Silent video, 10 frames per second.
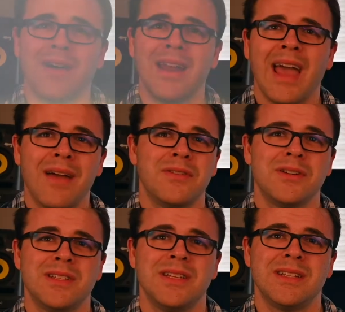I'd
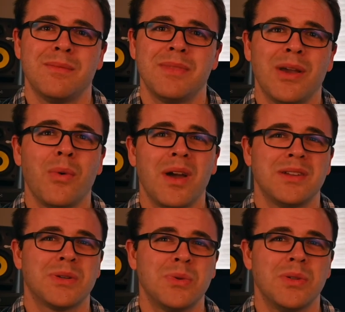ever see something
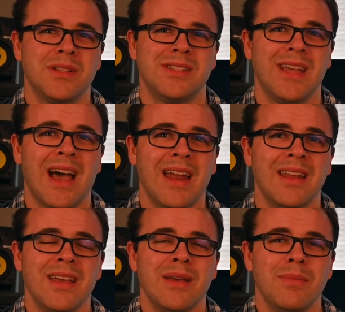quite as cool as
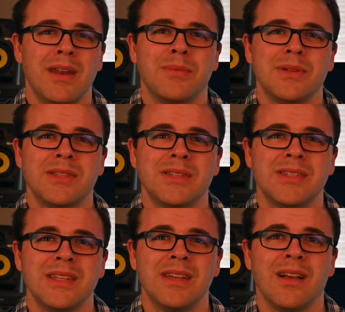that, being able to
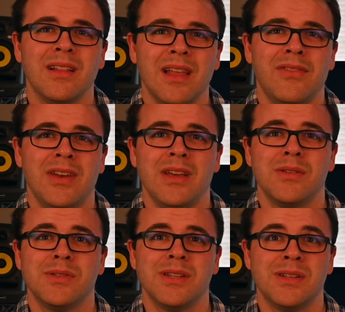see 11
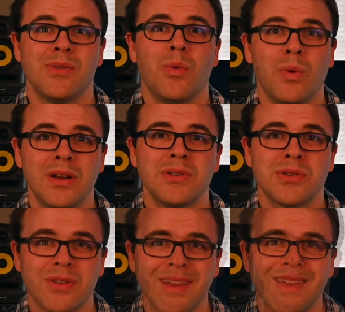eagles in one
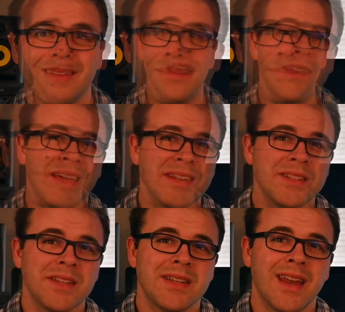tree. And that
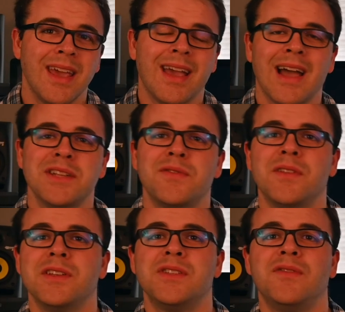does it today, guys, for
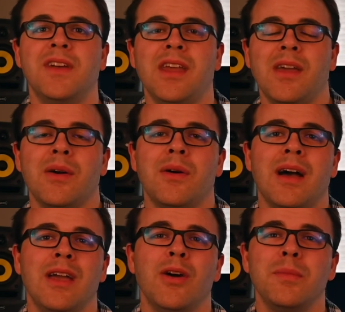this video.
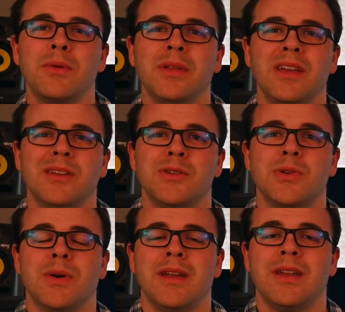I hope you really
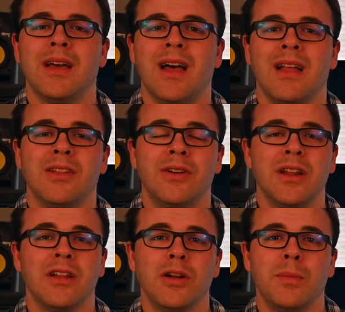enjoyed
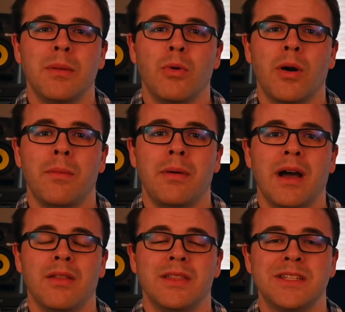learning a little bit more
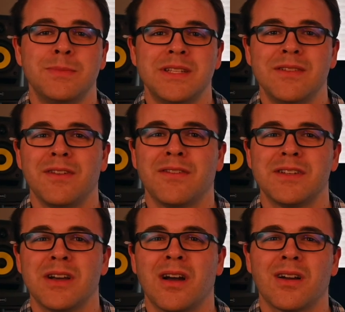about the specific
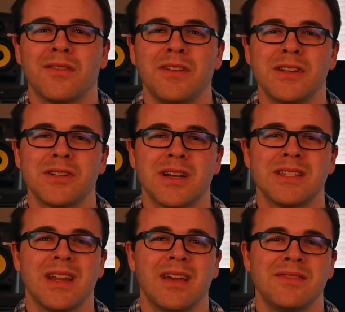photography
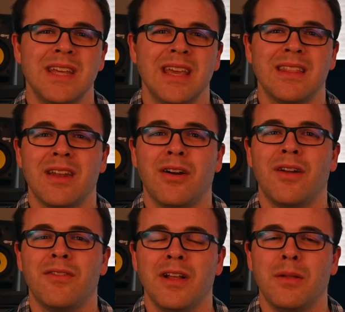shots that I've taken that are
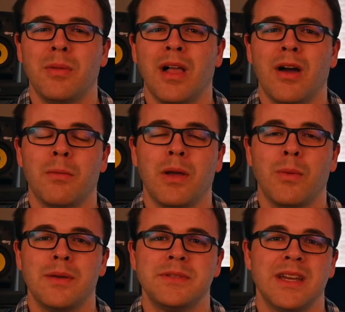available out on my
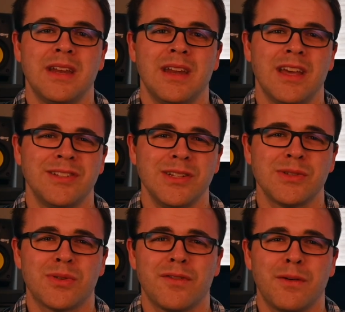website and Etsy
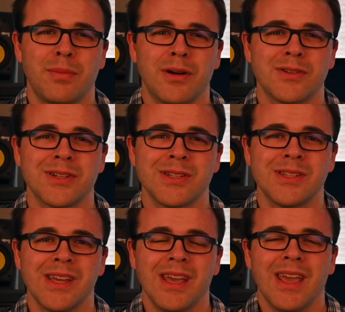store for
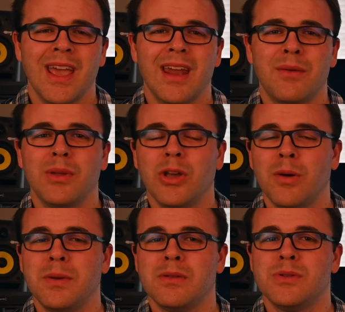purchase, and I really
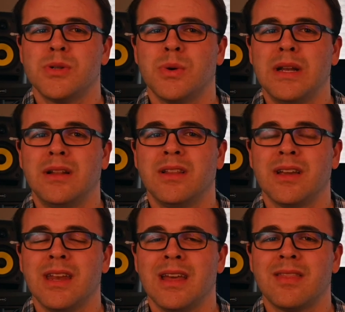hope you enjoyed
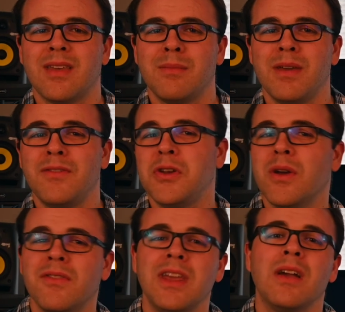looking at them. If you do
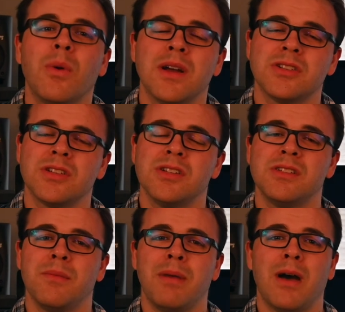have any
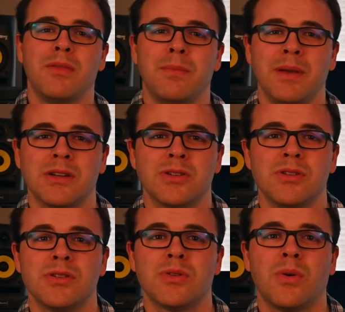questions about the
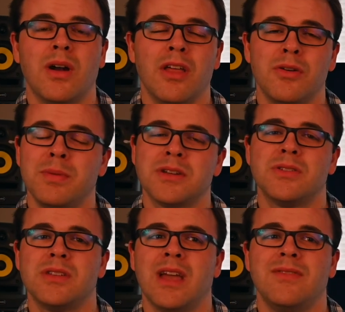pictures or other
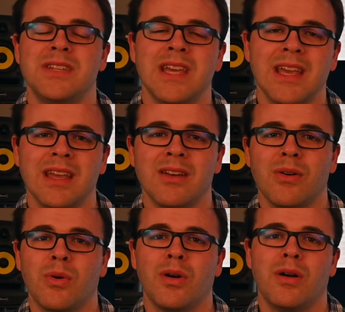pictures I've taken
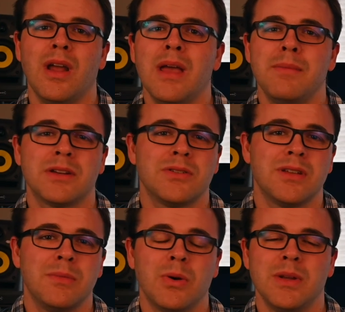or pictures
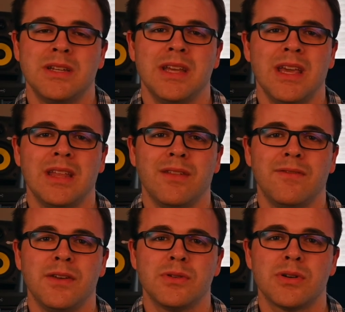I'm going to take in the
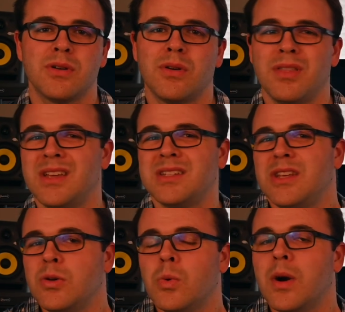future or things
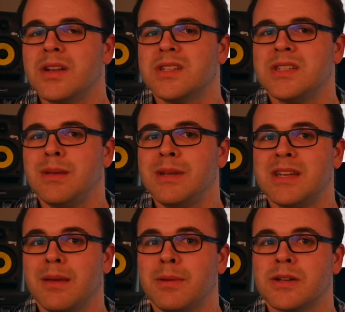that you'd want to see me
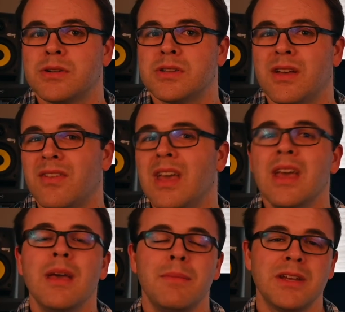take pictures of,
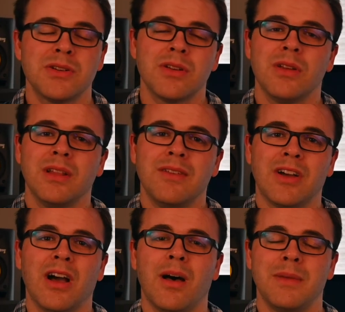make sure you leave
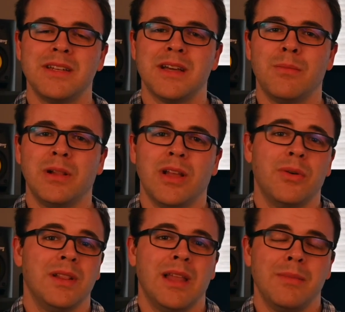a comment down
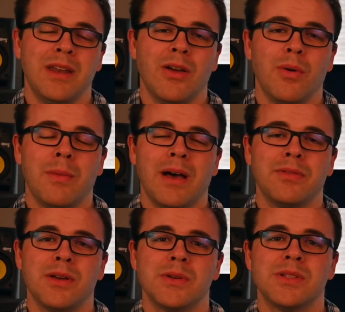below and let me know
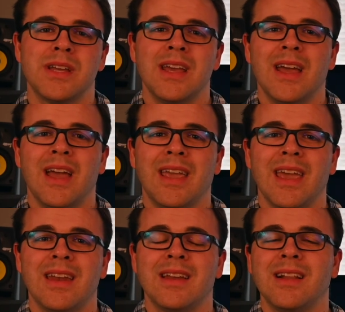about those.
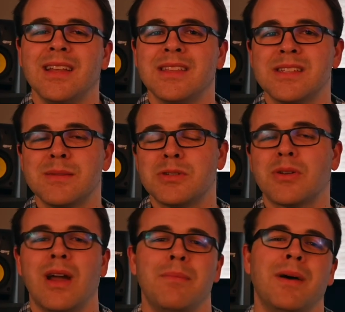Again, click the
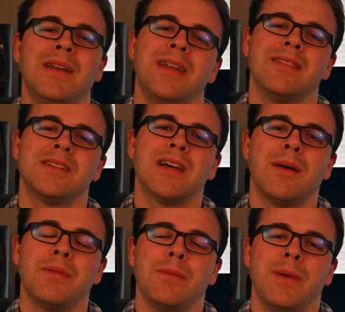subscribe button at the
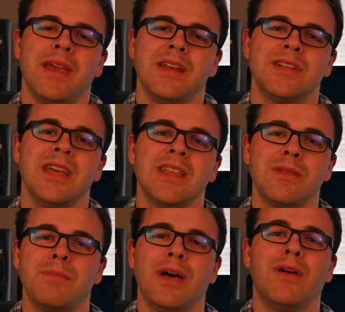top of the page,
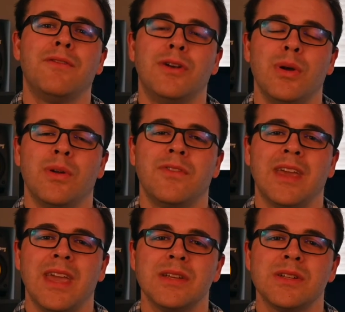hit the bell for
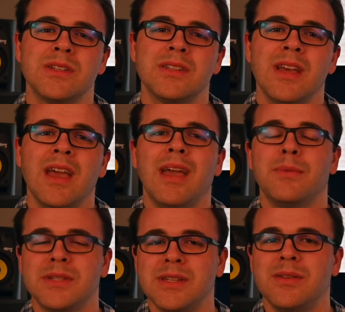notifications,
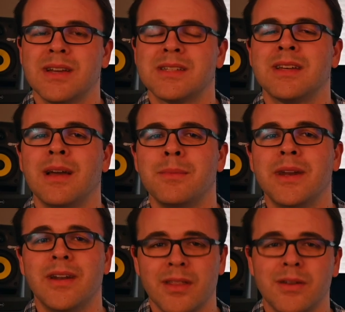and we'll see you next time
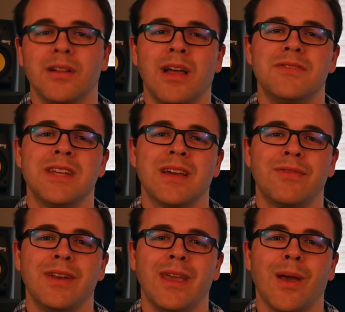in another LoveTech
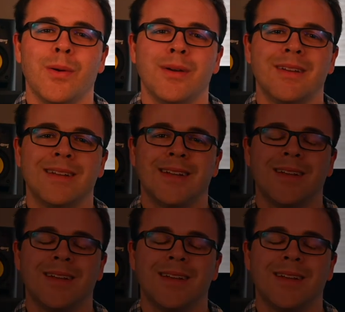video.